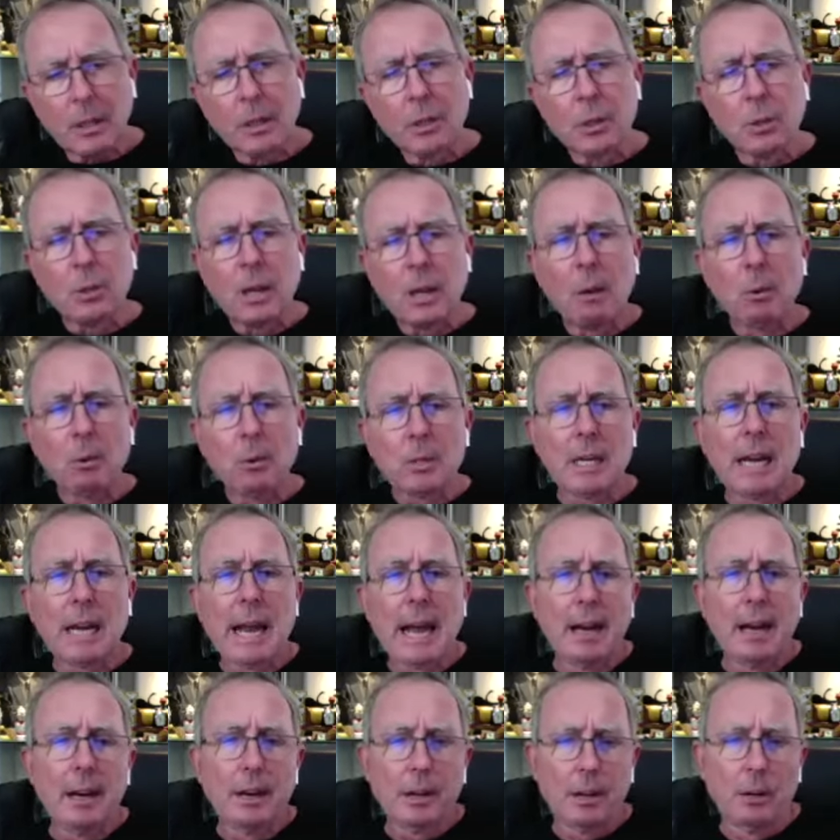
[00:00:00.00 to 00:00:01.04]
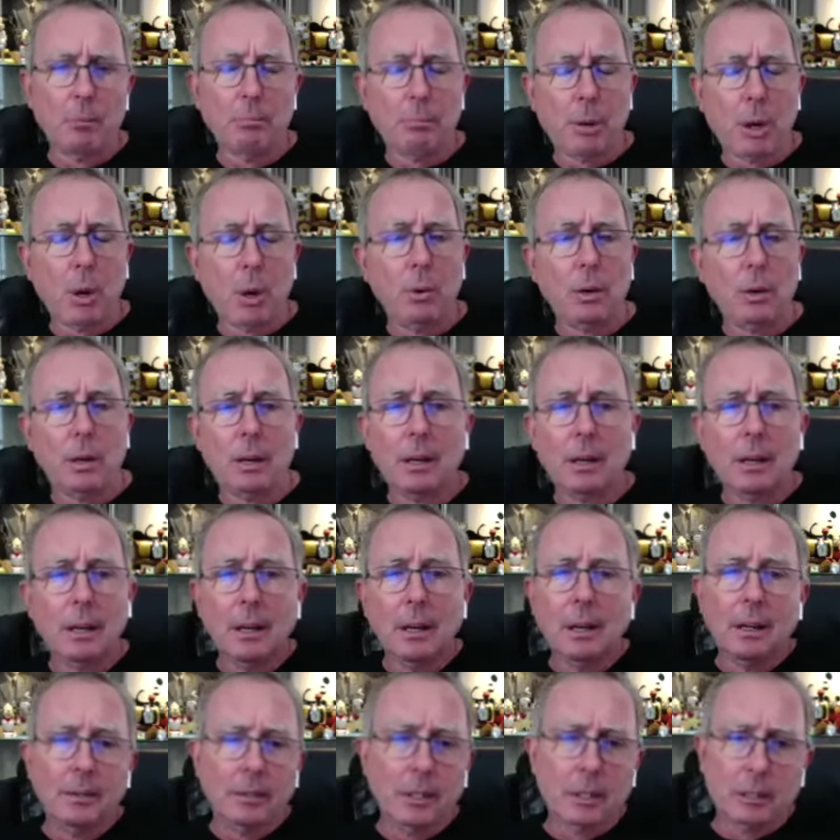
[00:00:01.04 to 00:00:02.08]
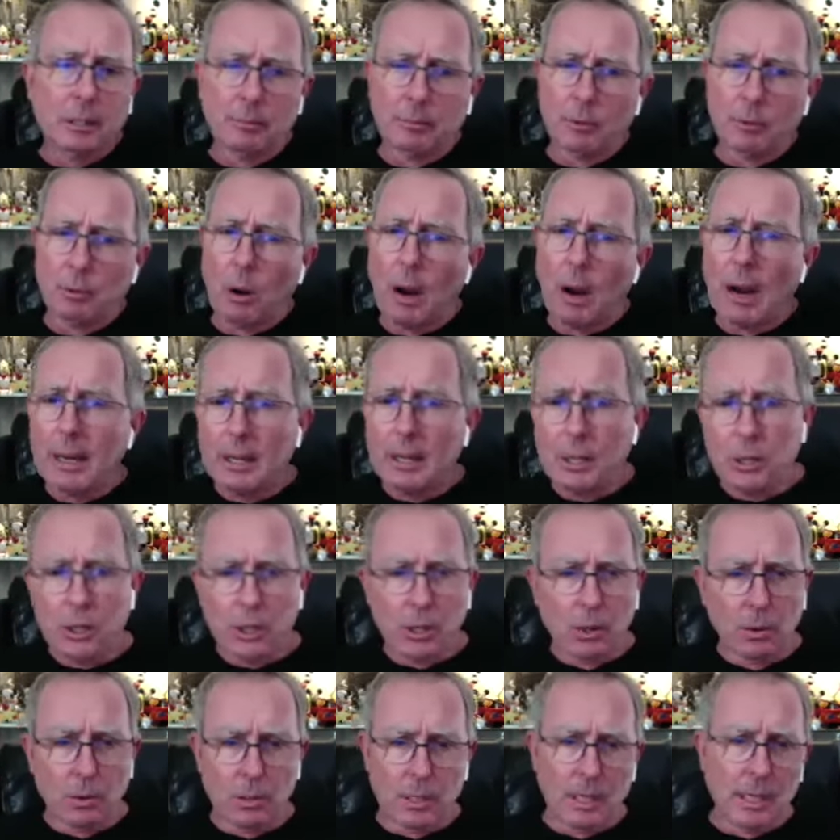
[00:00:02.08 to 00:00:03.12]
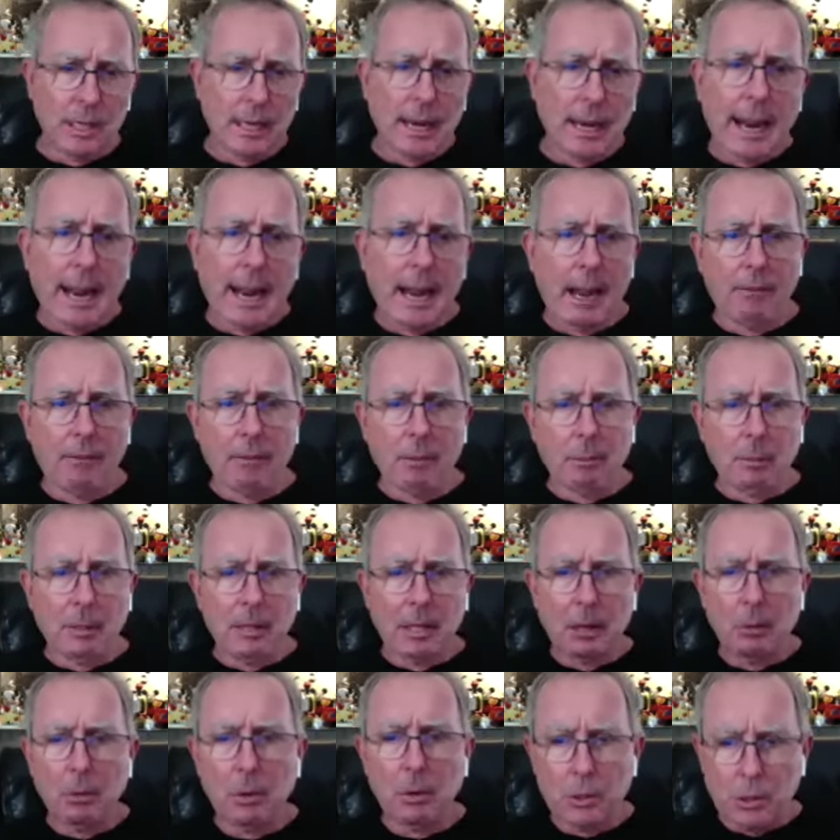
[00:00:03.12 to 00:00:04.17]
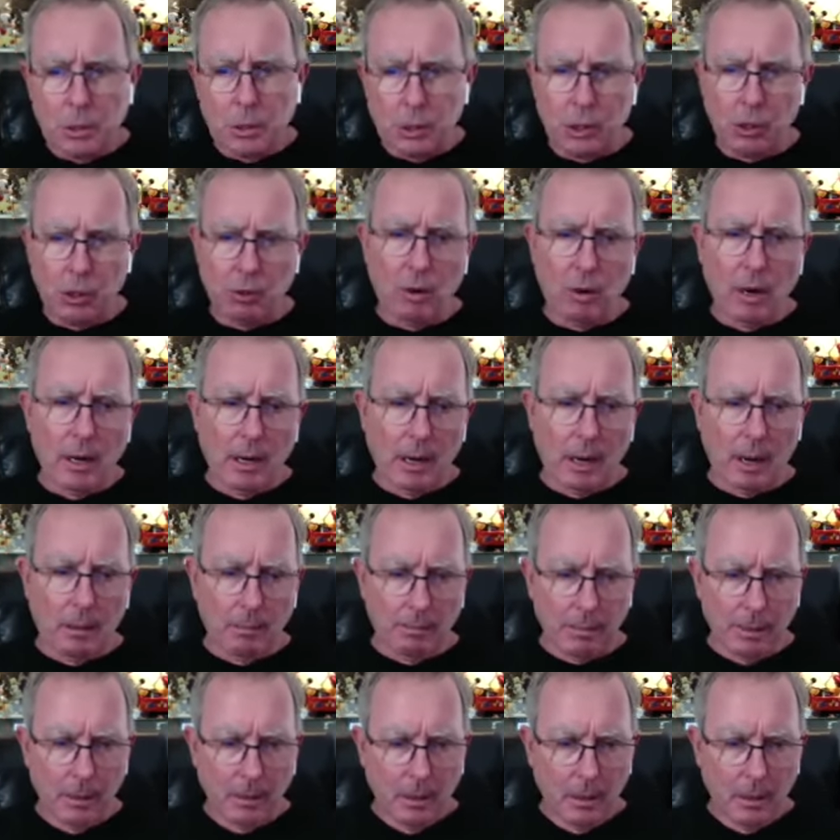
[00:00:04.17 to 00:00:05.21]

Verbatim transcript: So that was an added component that the variety shows didn't have. I mean, they were just straight up,